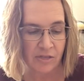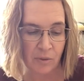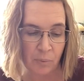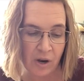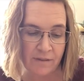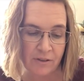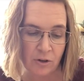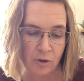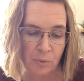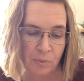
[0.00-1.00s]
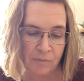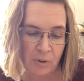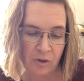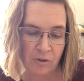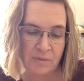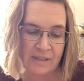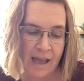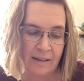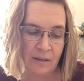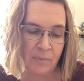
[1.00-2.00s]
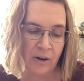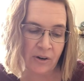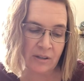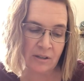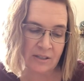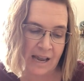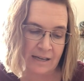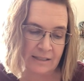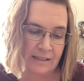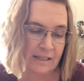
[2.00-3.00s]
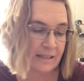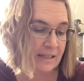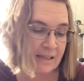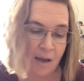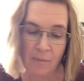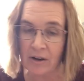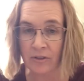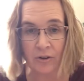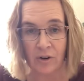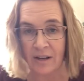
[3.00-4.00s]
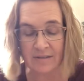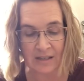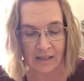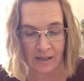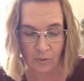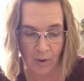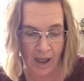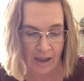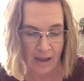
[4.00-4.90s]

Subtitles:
The brave little group of Pilgrims sadly buried their dead. They did not mark the graves in any way.